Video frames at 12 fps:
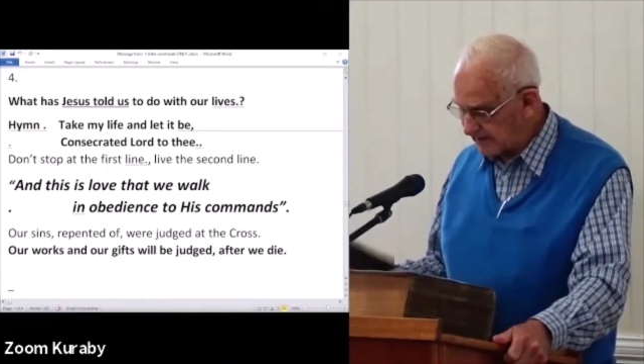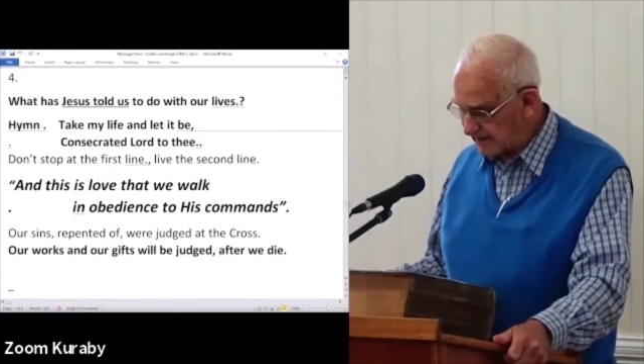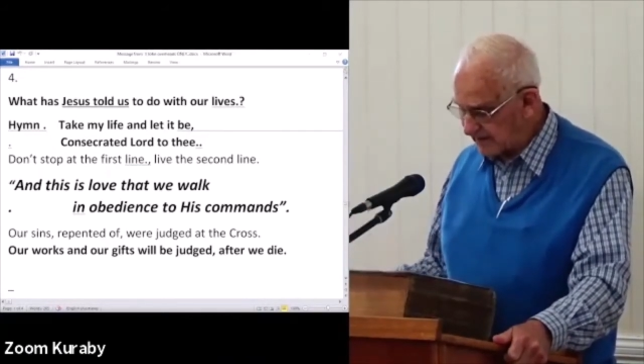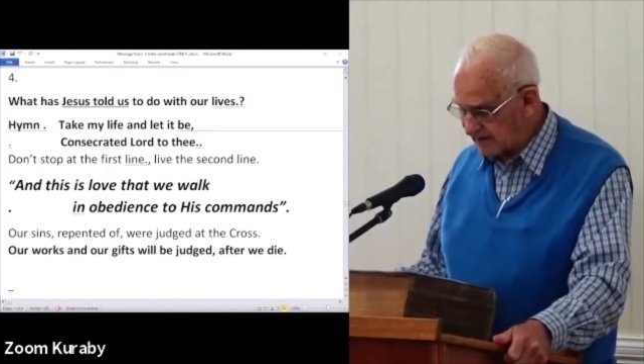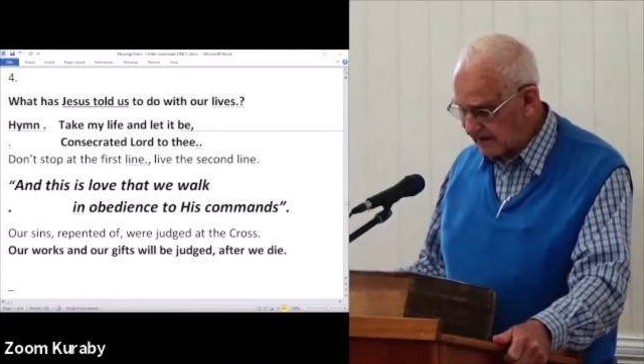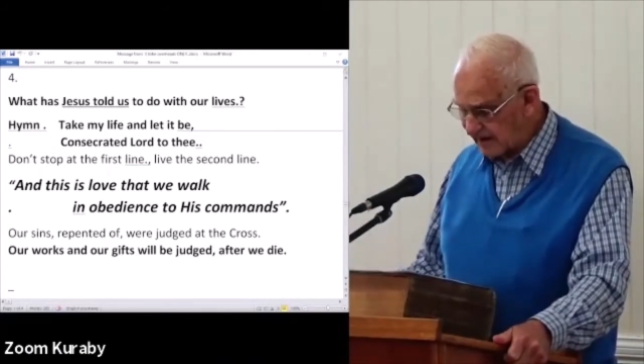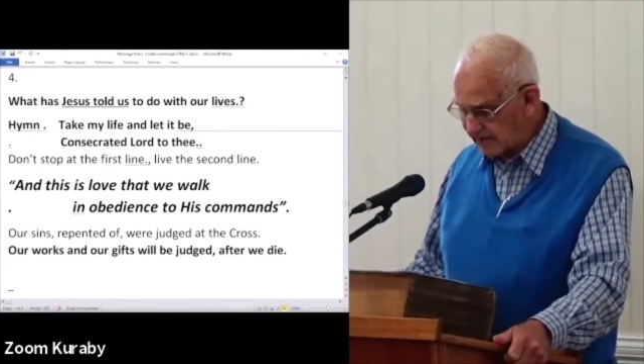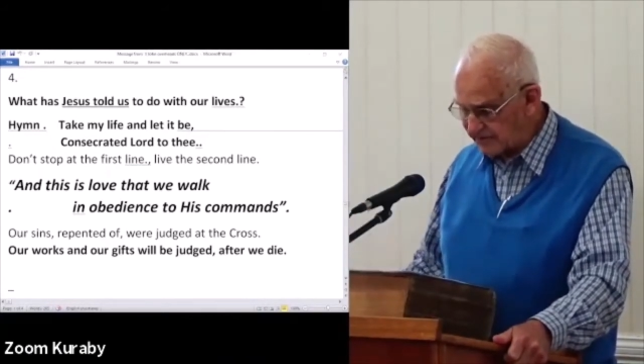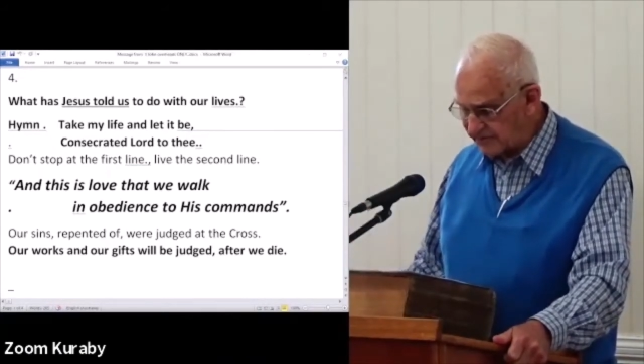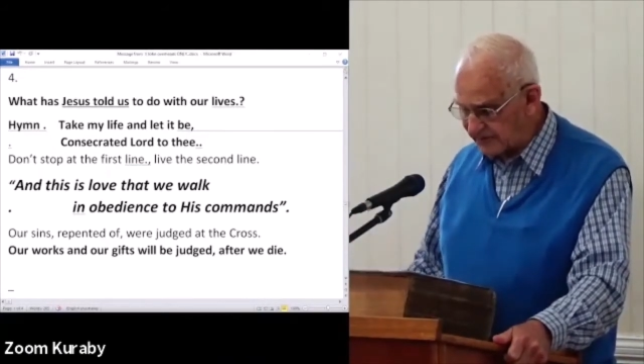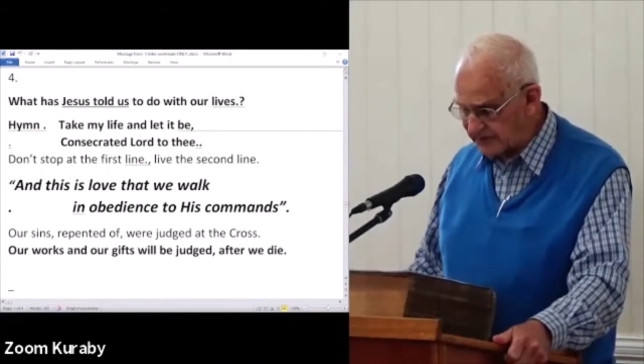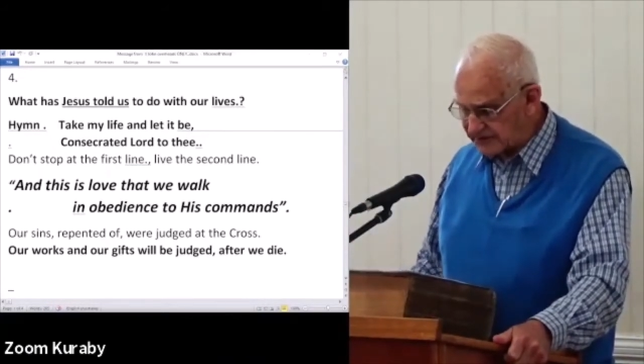love for
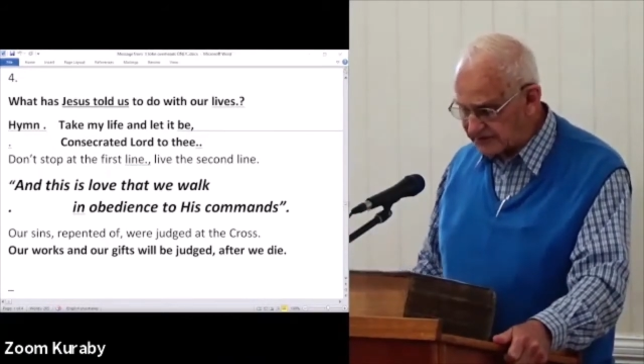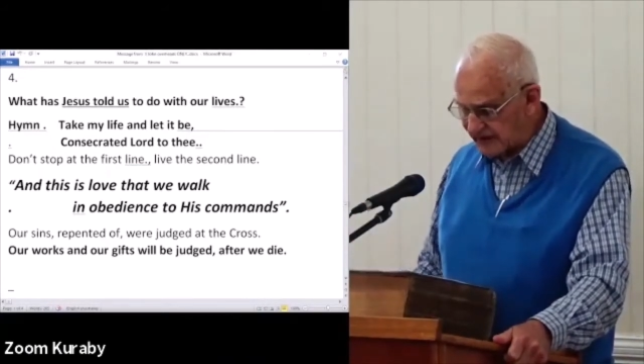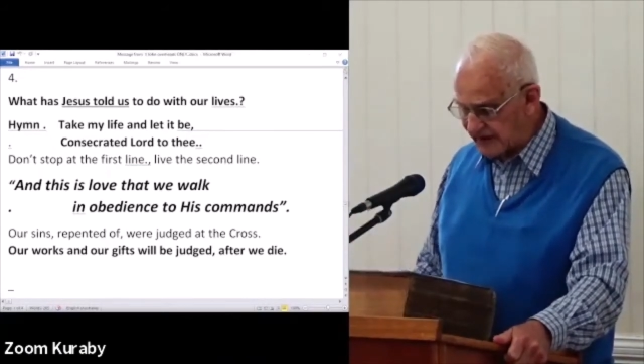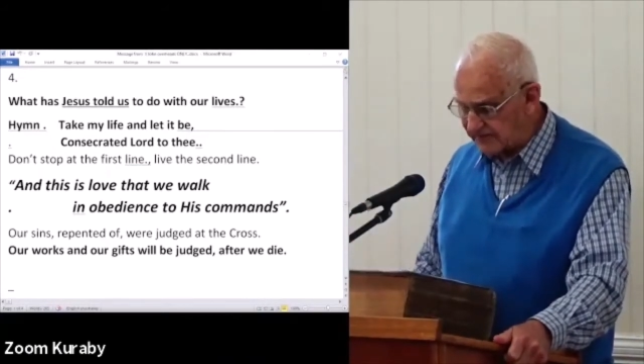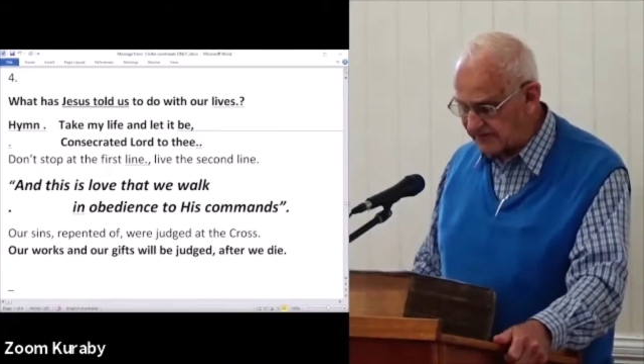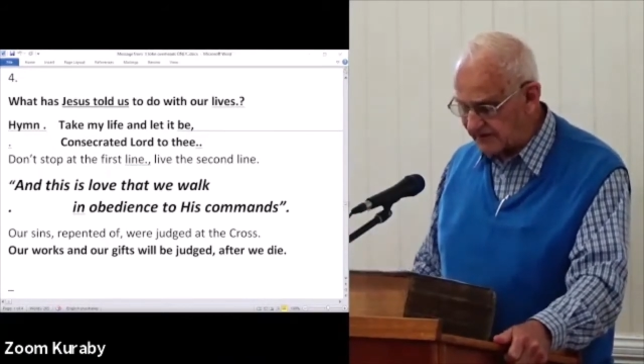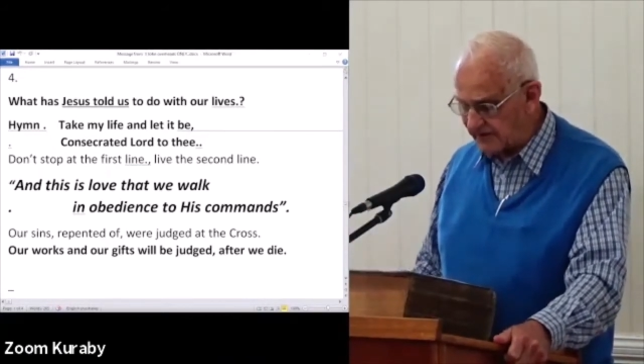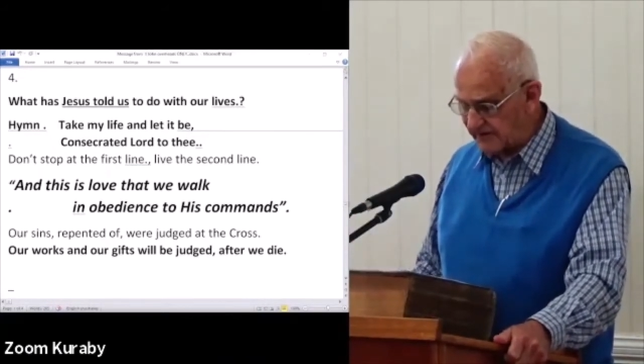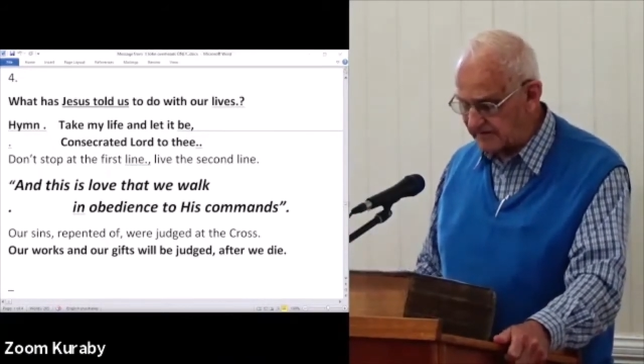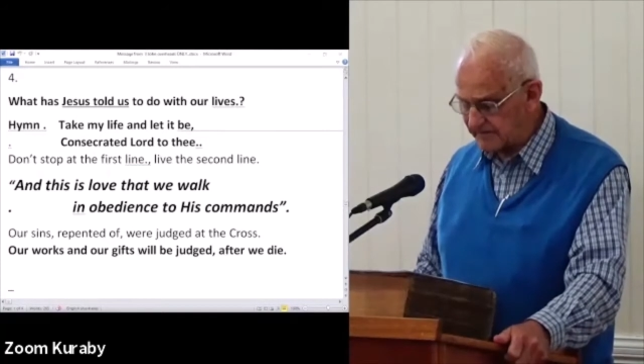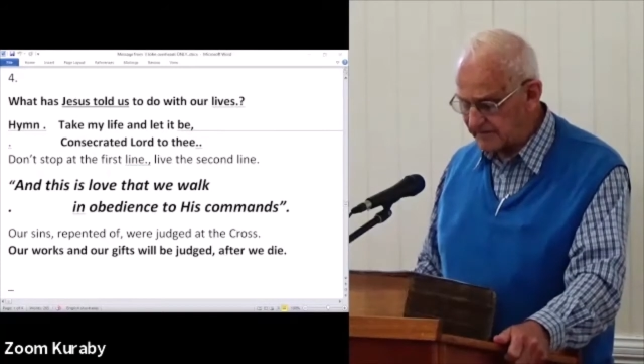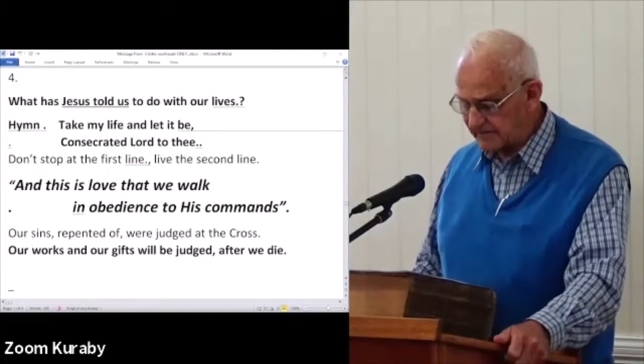the Saviour
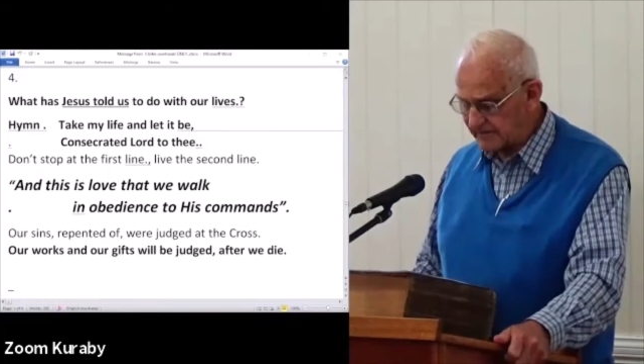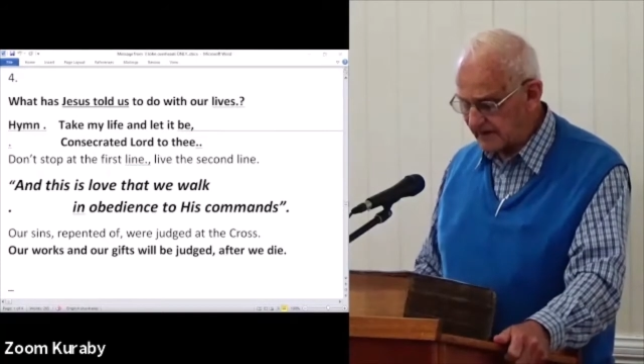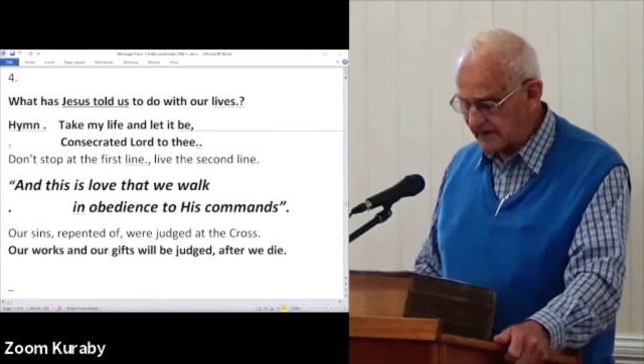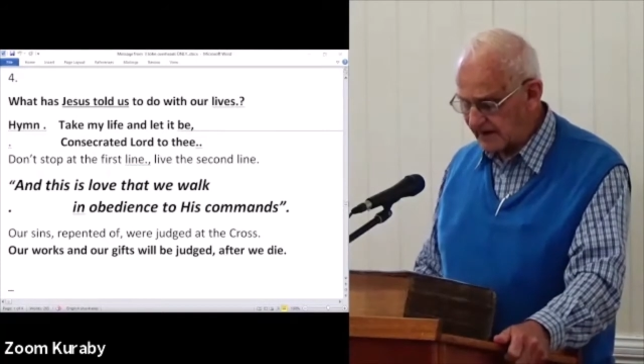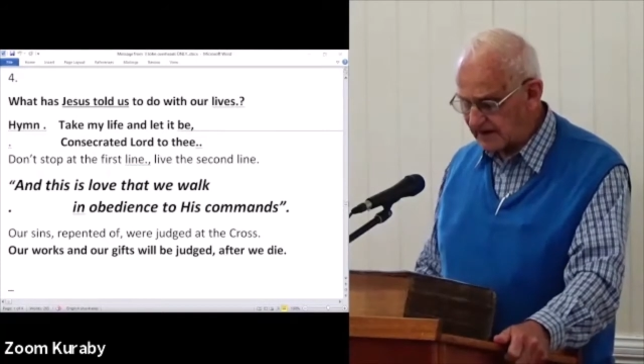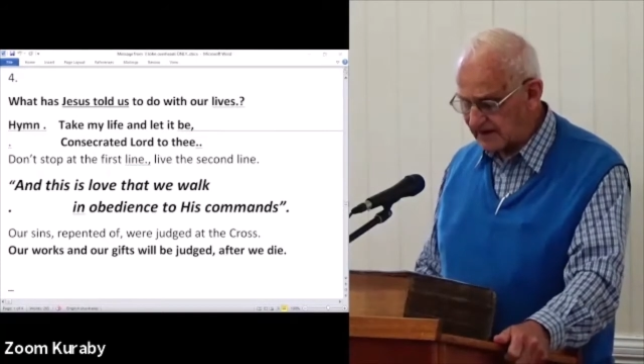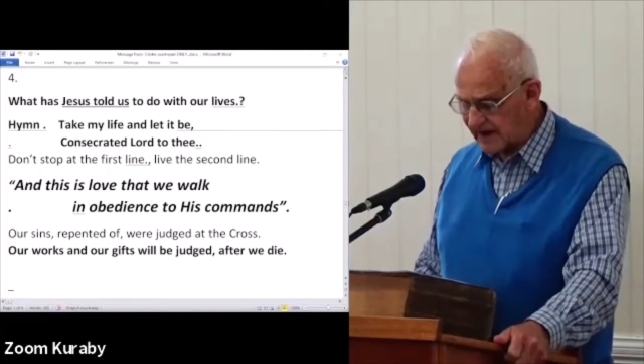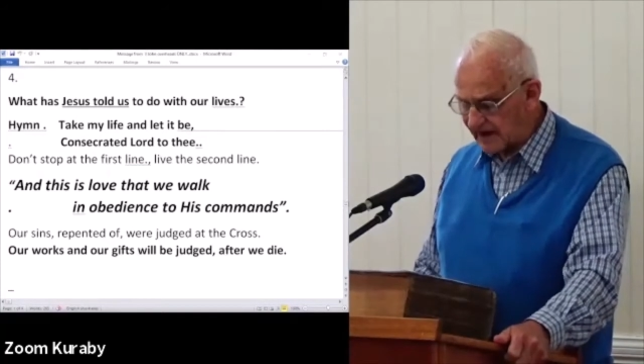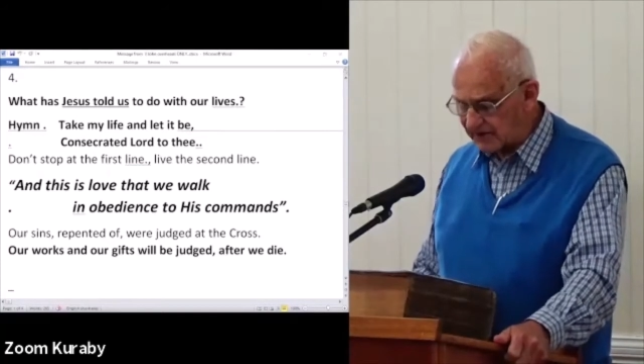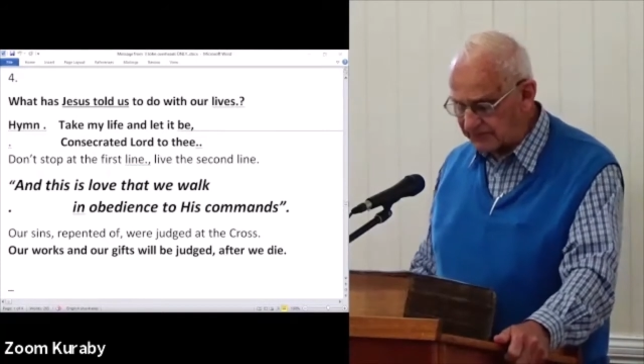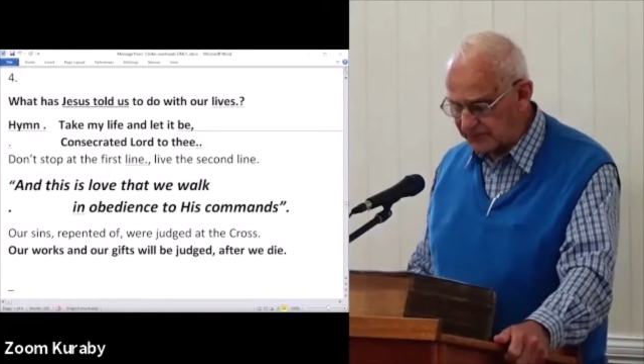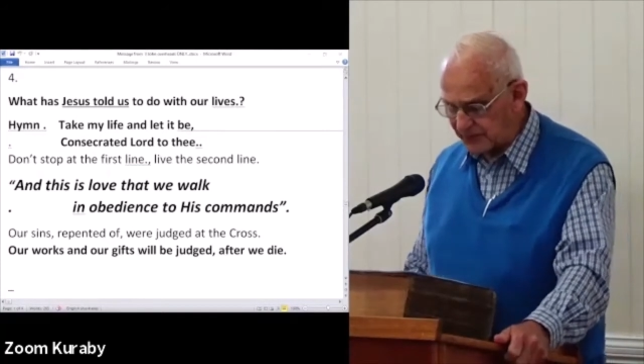and love
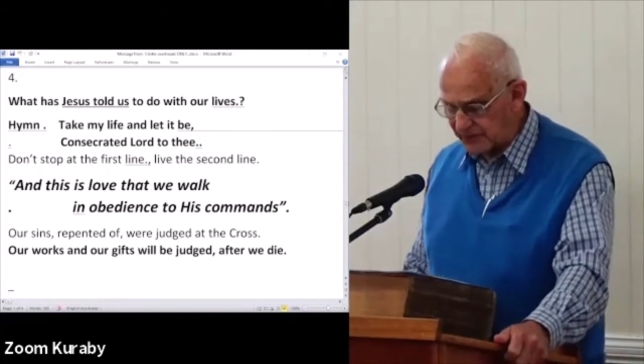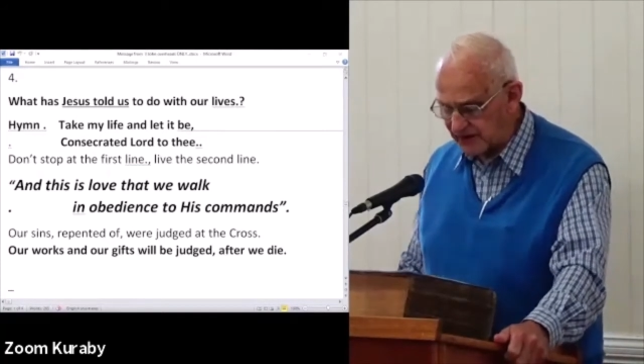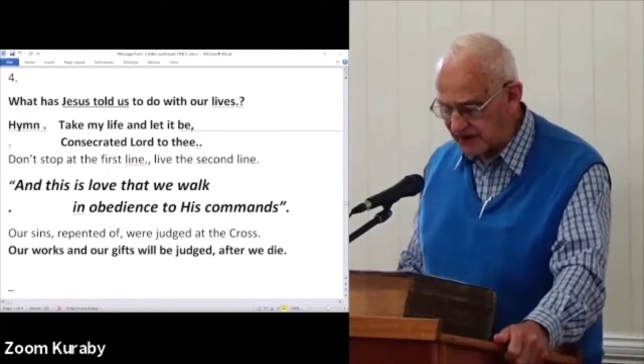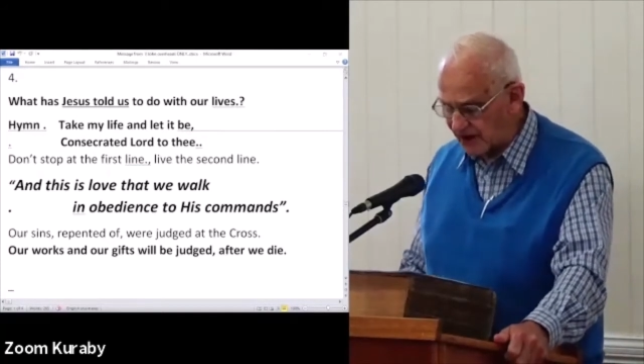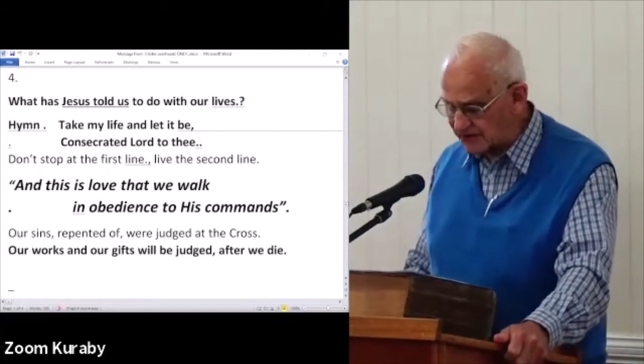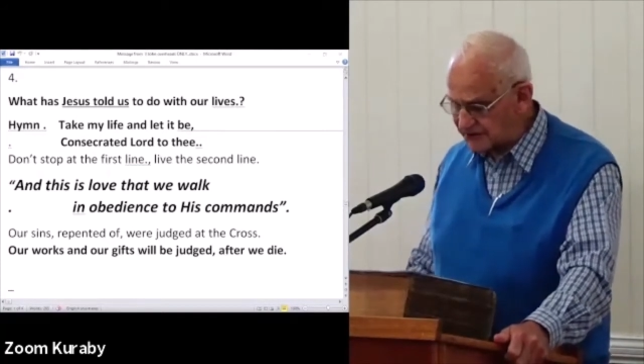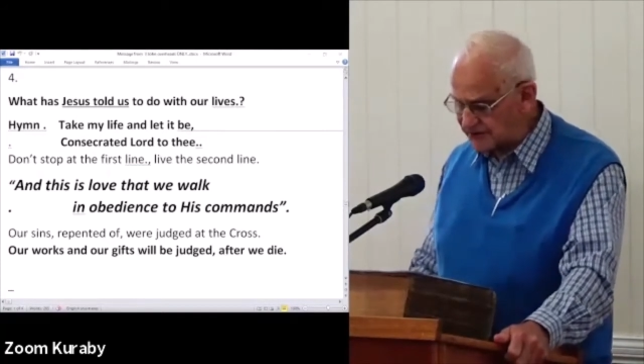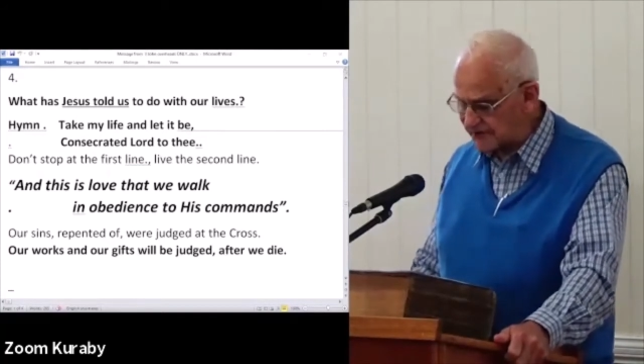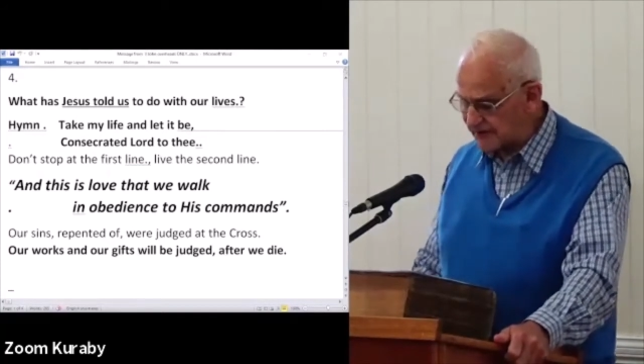for the lost,